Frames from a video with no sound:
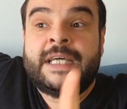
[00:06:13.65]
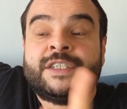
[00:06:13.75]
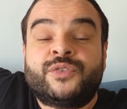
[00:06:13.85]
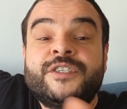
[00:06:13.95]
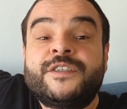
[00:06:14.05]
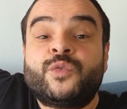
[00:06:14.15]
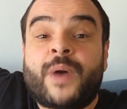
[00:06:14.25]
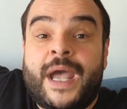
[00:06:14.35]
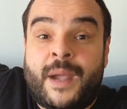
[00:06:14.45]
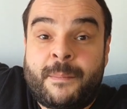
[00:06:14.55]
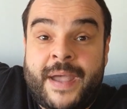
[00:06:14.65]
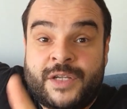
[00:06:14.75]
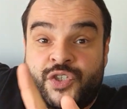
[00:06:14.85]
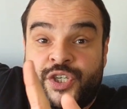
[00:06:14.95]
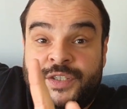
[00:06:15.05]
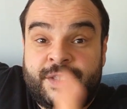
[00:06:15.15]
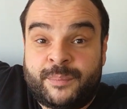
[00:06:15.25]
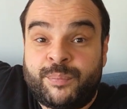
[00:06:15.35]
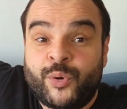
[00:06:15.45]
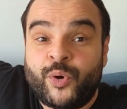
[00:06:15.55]
The reason why I mentioned the
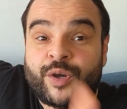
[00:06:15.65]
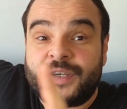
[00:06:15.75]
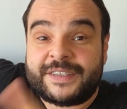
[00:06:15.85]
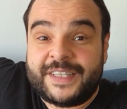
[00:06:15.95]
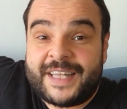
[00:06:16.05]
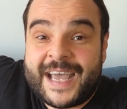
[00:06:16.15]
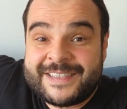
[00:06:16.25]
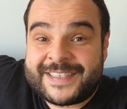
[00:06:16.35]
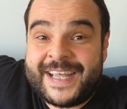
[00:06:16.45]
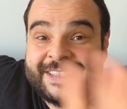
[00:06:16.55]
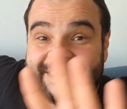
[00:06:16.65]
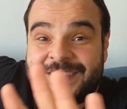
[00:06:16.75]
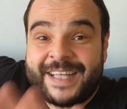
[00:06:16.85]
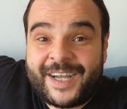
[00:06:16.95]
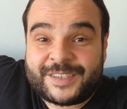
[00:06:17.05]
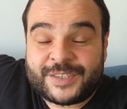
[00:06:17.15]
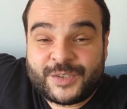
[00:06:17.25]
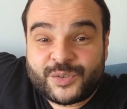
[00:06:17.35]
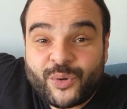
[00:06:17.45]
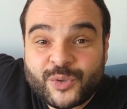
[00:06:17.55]
book, The Lies That the Doctor
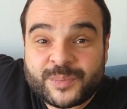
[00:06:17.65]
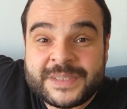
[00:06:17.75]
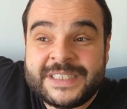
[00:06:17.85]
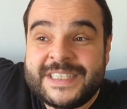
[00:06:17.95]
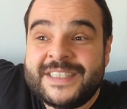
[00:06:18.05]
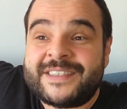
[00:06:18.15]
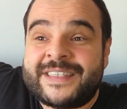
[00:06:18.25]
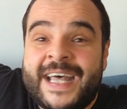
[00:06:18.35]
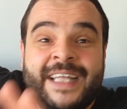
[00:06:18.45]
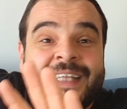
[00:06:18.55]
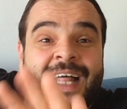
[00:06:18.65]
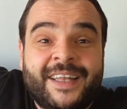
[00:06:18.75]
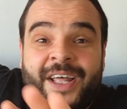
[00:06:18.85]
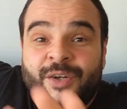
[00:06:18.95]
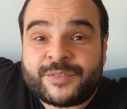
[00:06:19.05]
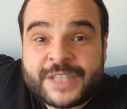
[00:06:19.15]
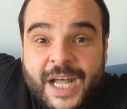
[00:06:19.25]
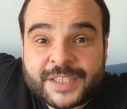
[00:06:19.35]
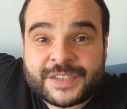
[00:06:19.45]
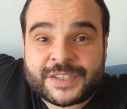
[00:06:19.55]
Told Me, is that a lot of
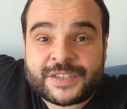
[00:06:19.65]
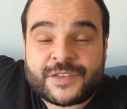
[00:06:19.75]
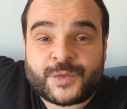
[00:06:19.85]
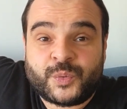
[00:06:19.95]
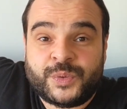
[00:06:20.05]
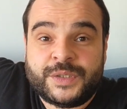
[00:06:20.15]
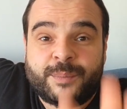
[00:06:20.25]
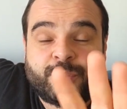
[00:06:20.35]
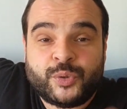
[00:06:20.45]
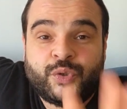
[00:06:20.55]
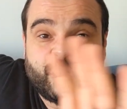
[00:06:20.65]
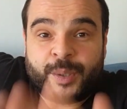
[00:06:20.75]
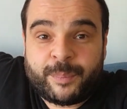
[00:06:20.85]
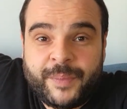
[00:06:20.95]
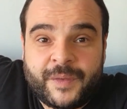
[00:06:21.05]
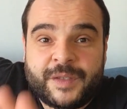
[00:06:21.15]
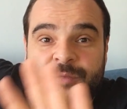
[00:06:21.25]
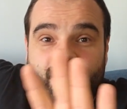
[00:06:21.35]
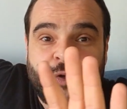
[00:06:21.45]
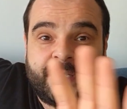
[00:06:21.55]
doctors will put you on a pill
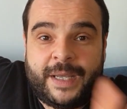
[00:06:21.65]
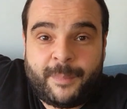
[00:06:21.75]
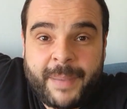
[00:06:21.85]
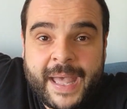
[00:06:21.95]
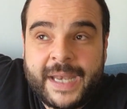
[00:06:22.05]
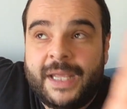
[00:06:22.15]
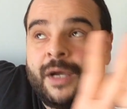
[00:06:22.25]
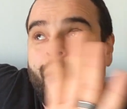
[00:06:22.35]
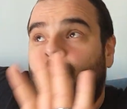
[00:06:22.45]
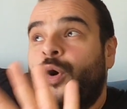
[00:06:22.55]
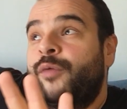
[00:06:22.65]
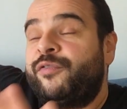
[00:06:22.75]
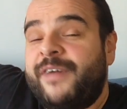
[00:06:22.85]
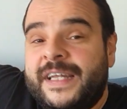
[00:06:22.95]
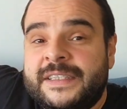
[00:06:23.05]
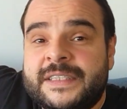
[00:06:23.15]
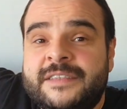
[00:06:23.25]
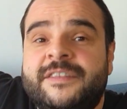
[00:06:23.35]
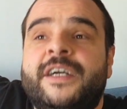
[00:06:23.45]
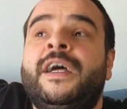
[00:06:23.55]
if you're diabetic or fatty
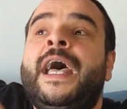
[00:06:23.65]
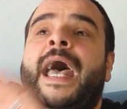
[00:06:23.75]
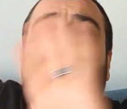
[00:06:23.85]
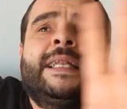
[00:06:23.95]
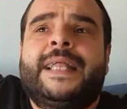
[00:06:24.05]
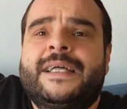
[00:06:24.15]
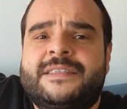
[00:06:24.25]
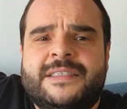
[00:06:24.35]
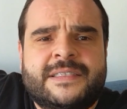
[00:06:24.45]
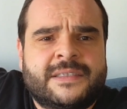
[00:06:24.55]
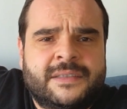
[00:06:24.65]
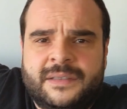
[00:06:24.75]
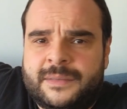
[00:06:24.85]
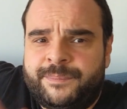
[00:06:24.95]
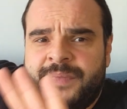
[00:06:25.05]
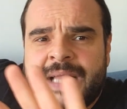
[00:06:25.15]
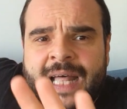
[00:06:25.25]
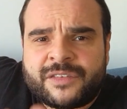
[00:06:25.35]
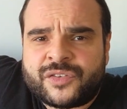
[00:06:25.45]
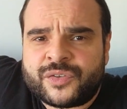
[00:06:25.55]
liver, and that's uh,
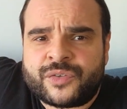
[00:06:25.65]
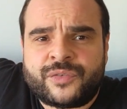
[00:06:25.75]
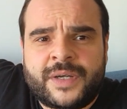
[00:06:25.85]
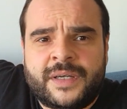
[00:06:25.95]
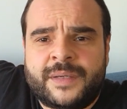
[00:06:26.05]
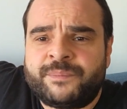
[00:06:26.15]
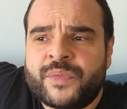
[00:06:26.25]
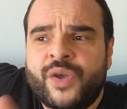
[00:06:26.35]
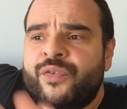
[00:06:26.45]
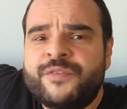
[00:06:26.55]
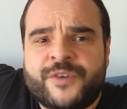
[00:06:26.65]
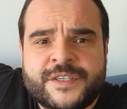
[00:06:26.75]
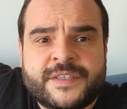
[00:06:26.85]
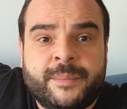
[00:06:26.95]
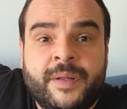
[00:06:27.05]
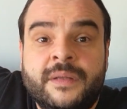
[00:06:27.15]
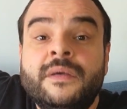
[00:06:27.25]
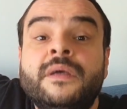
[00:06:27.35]
not um, reversible.